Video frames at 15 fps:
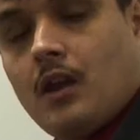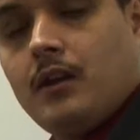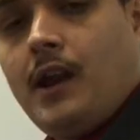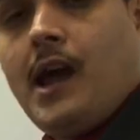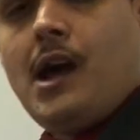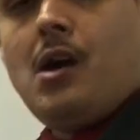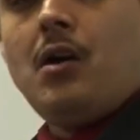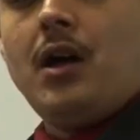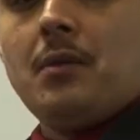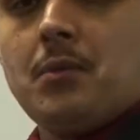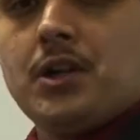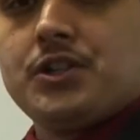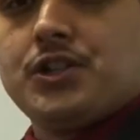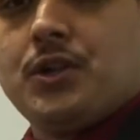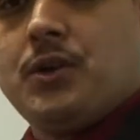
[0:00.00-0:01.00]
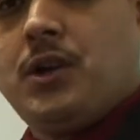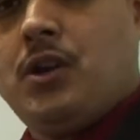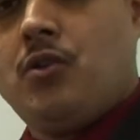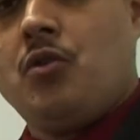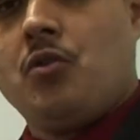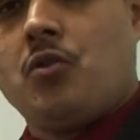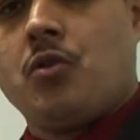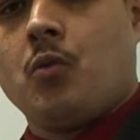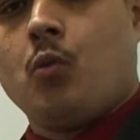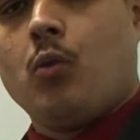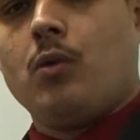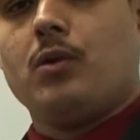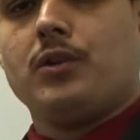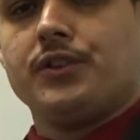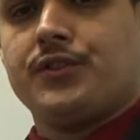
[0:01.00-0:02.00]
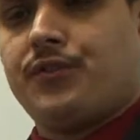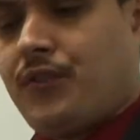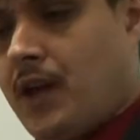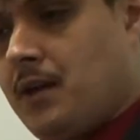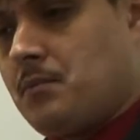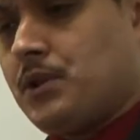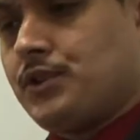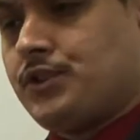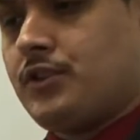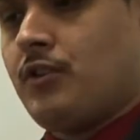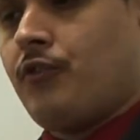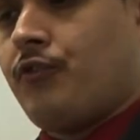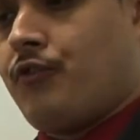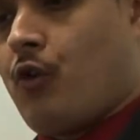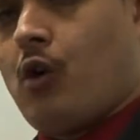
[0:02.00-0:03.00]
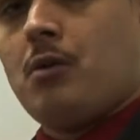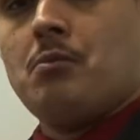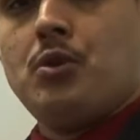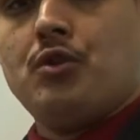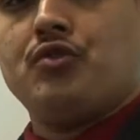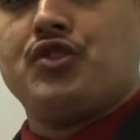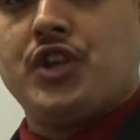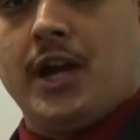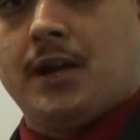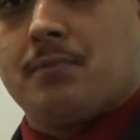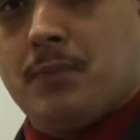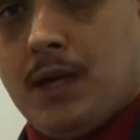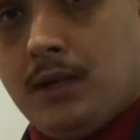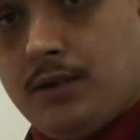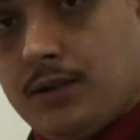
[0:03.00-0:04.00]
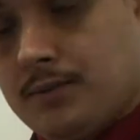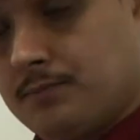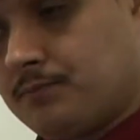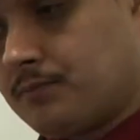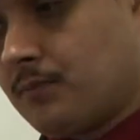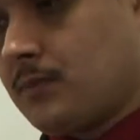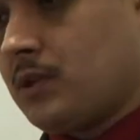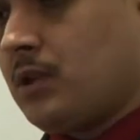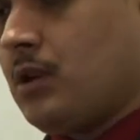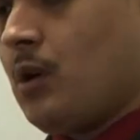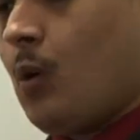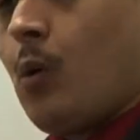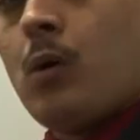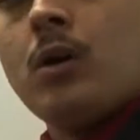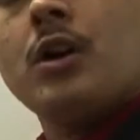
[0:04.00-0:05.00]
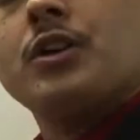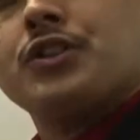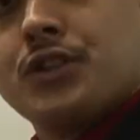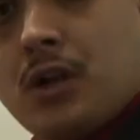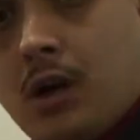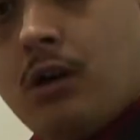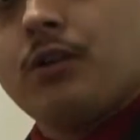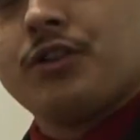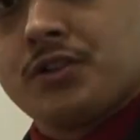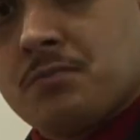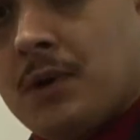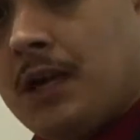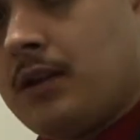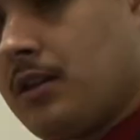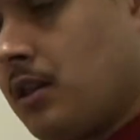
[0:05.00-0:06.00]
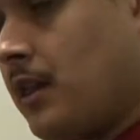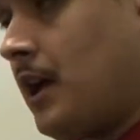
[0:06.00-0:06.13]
Now I'm going to show you the world's famous 4-move checkmate, or scholar's mate,